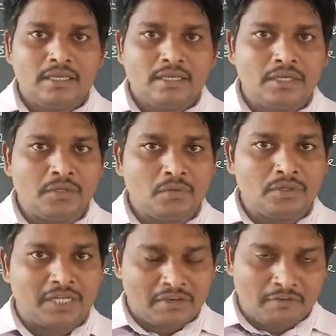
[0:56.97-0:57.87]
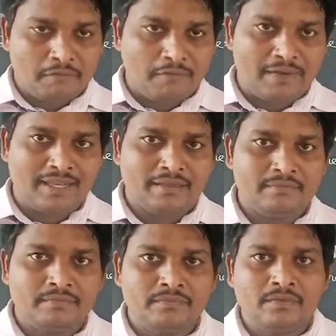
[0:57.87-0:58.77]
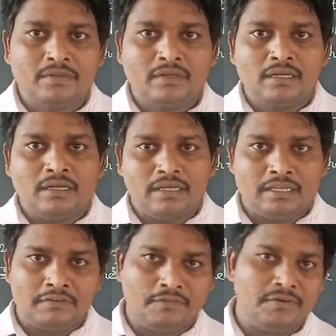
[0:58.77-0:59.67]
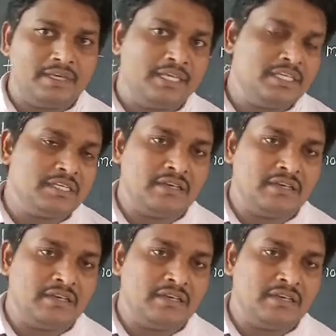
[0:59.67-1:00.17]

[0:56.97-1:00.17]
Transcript: he would never fail if he